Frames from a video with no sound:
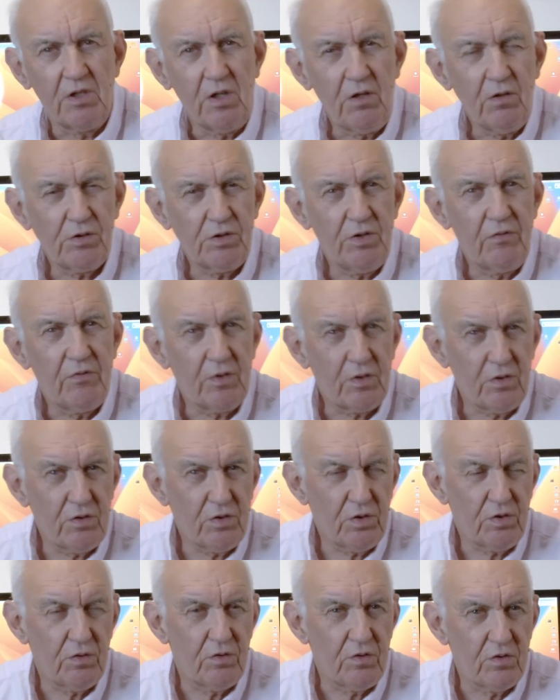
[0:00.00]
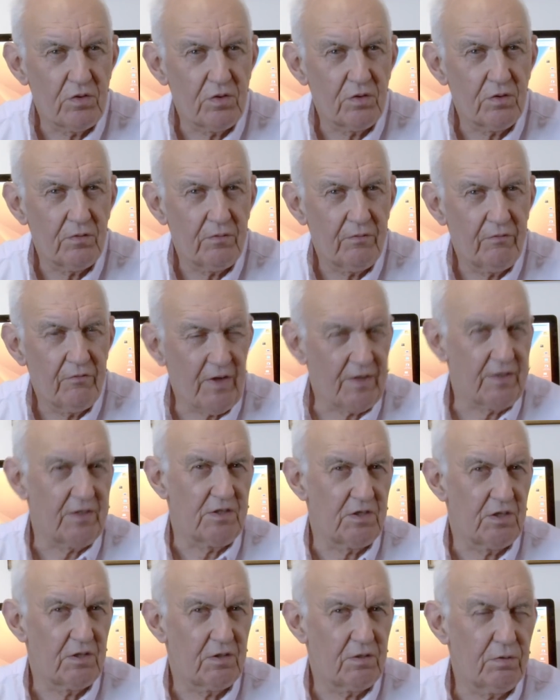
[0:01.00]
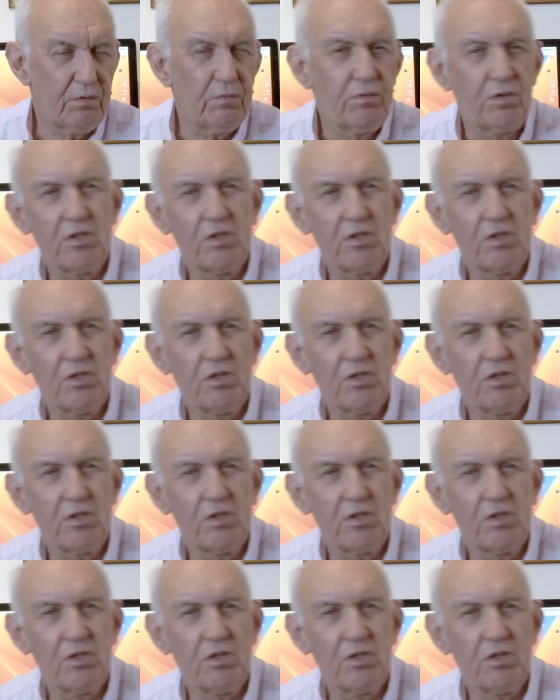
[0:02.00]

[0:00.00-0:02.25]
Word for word: It looks as if you can choose your vanity call